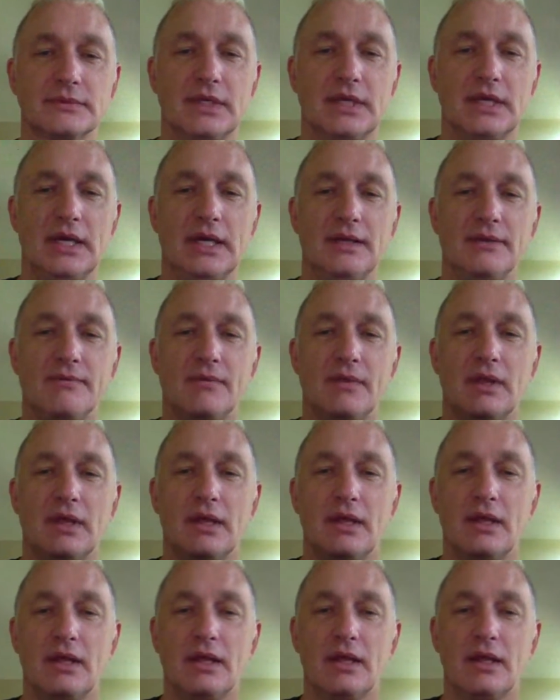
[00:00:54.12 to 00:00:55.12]
Okay?
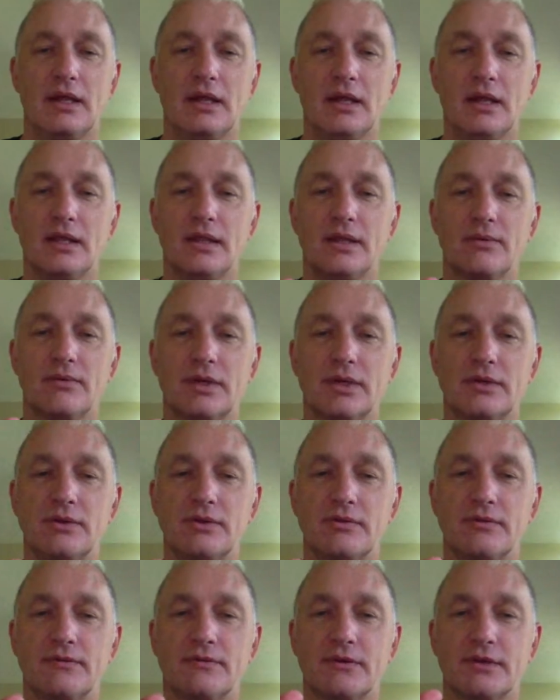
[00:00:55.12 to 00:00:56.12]
And then we're going to
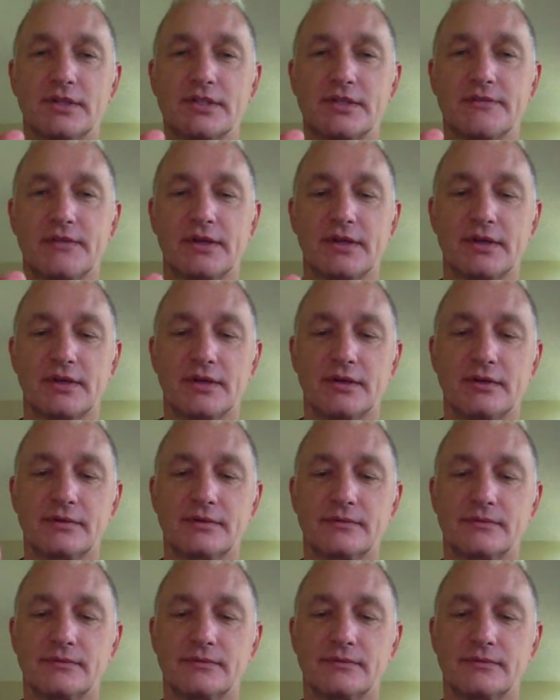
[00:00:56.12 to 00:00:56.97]
do first finger